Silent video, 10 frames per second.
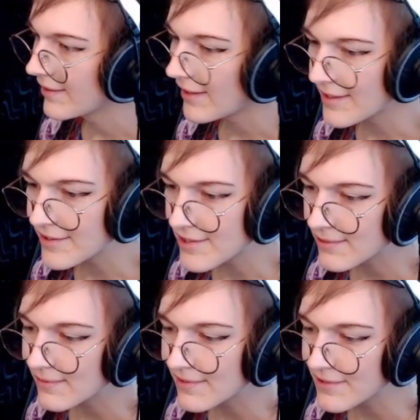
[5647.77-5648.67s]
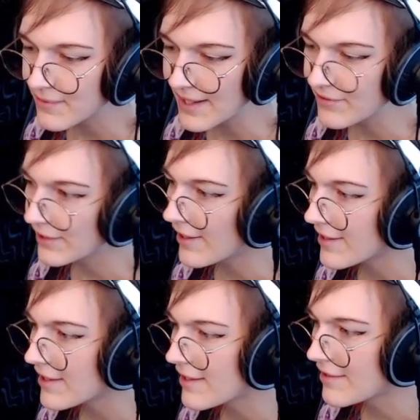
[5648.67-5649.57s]
Other tools, we have a lot
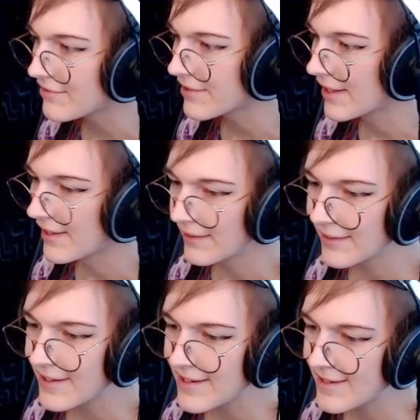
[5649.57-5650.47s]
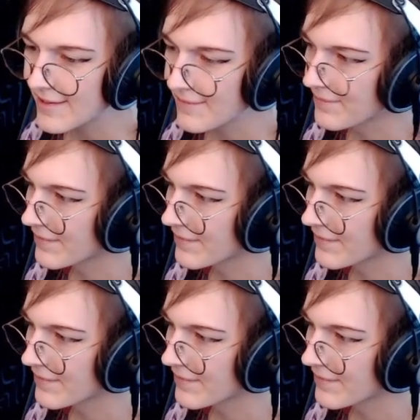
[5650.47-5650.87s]
of like